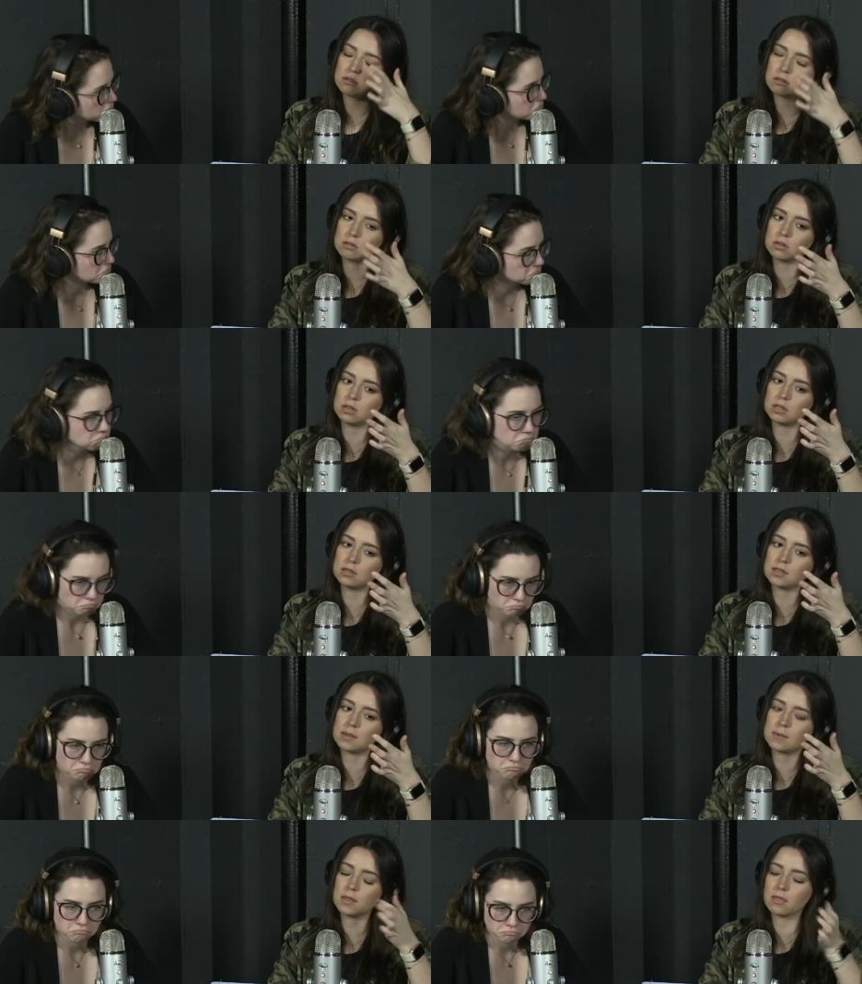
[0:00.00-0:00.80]
Speaker 1: I think it
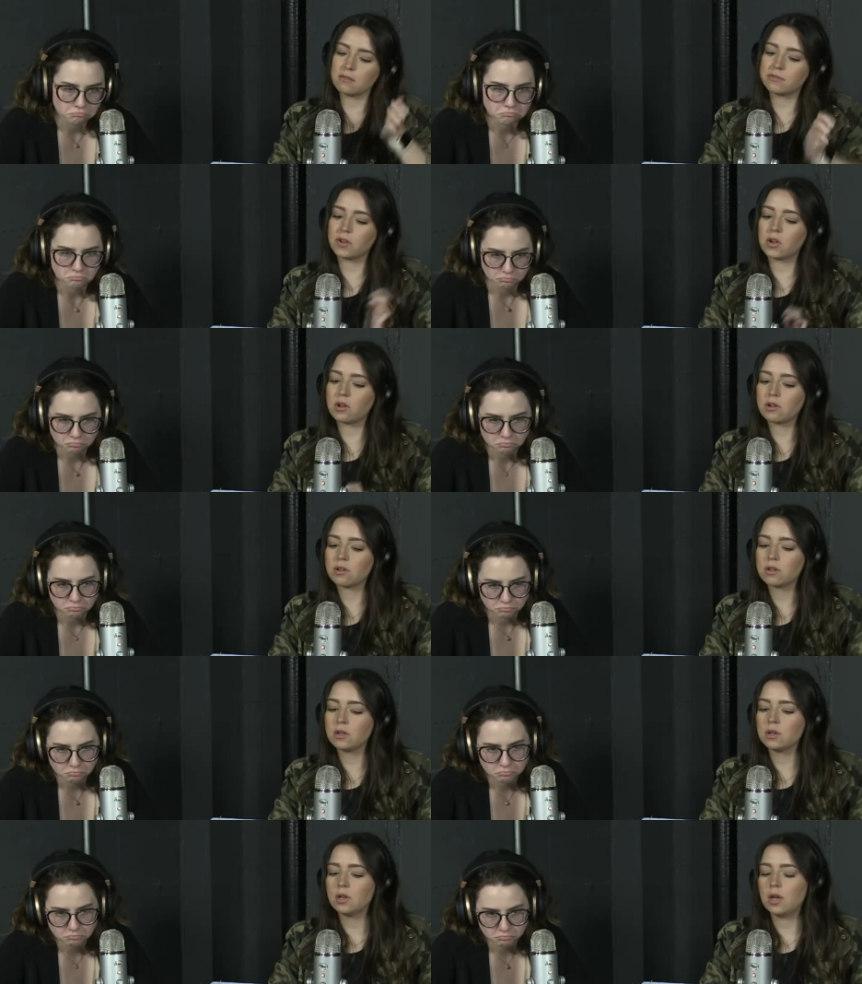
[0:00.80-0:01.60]
came out in the fall.
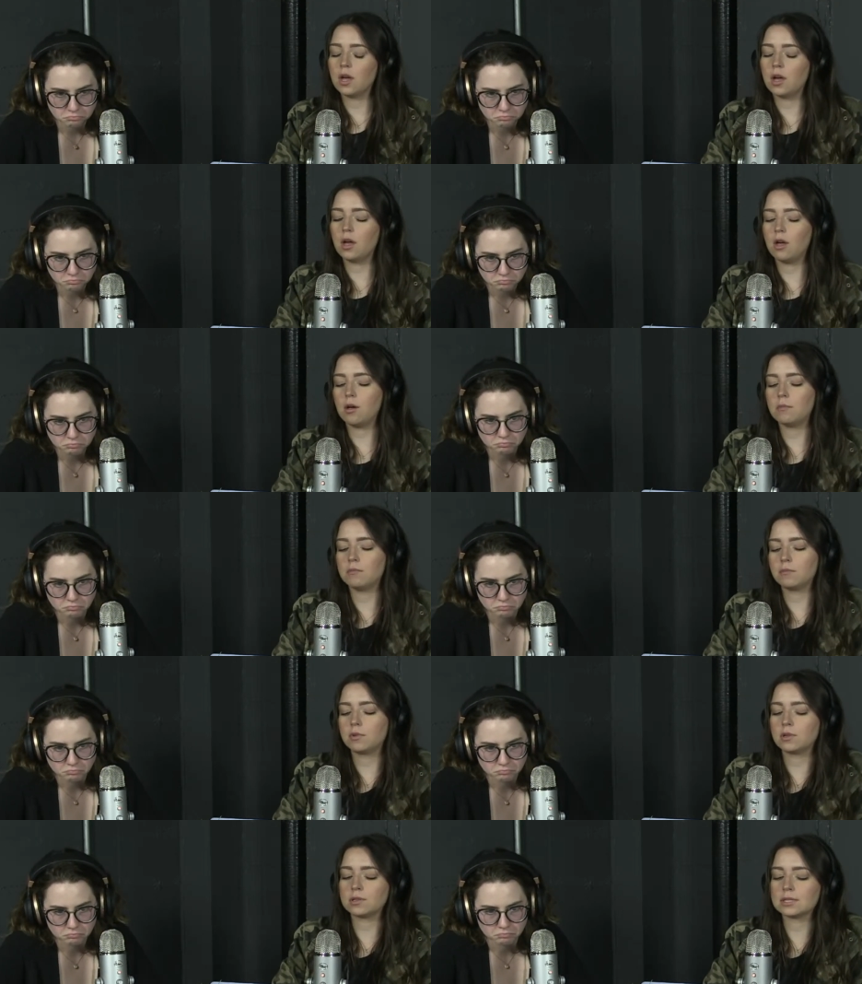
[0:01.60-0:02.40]

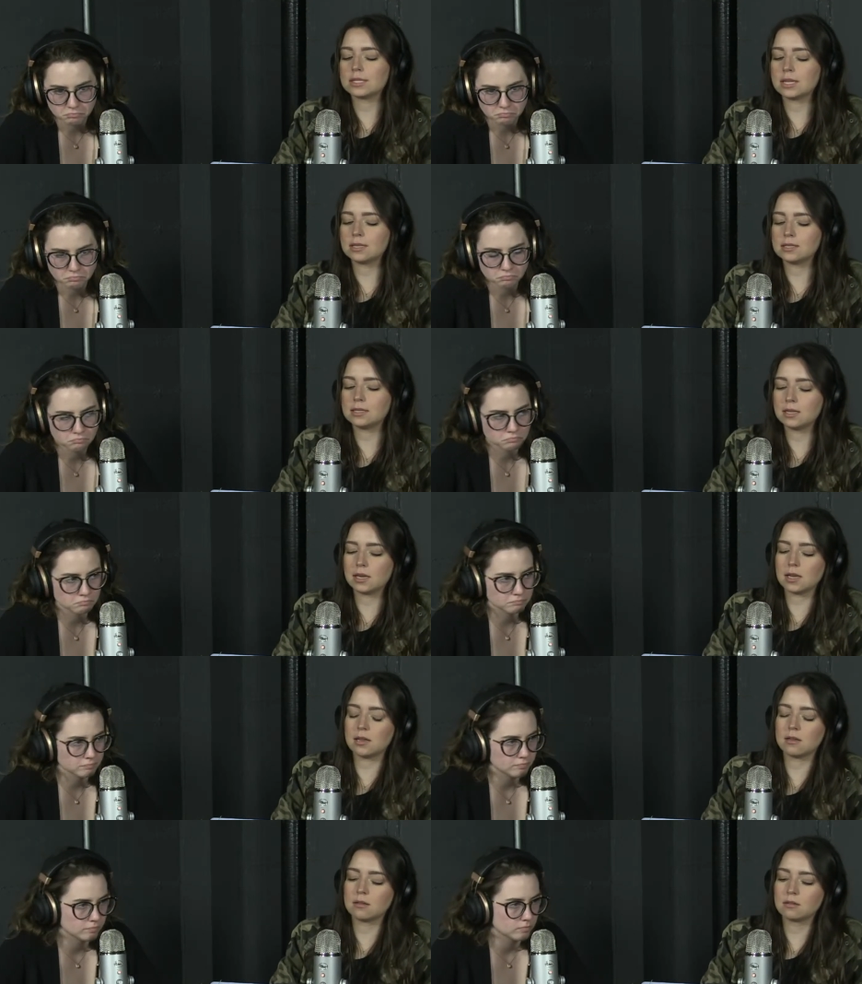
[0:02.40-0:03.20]
Um, called Sun
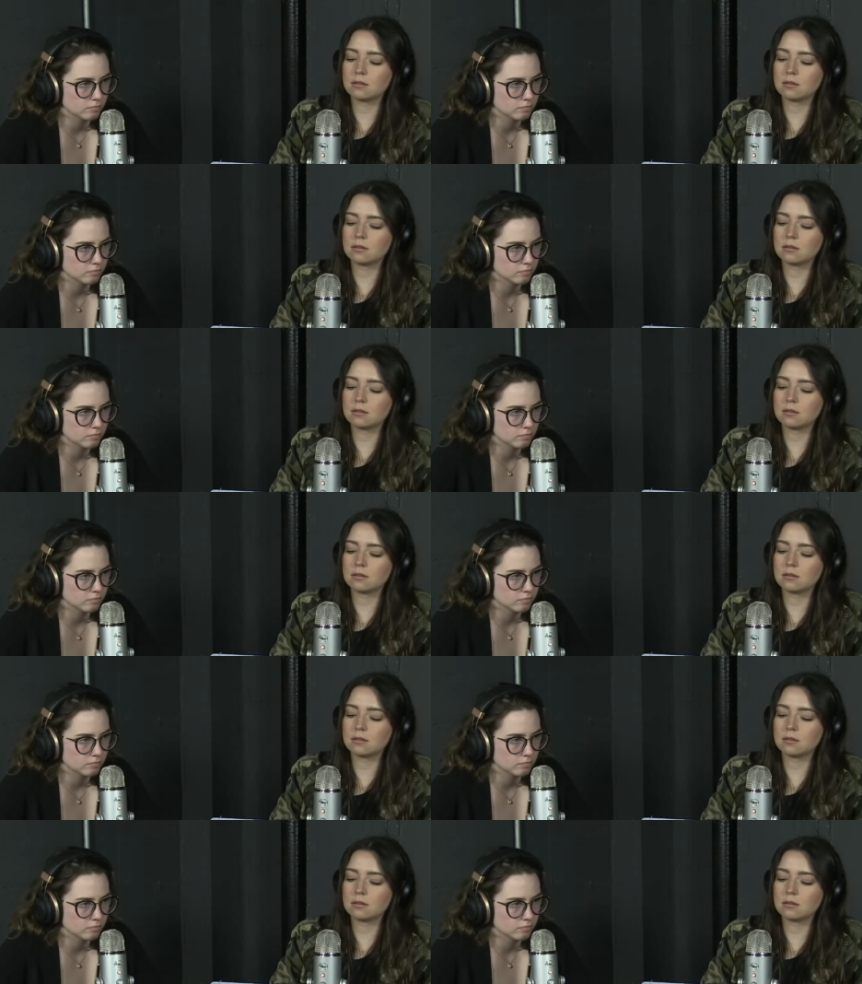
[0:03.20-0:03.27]
City.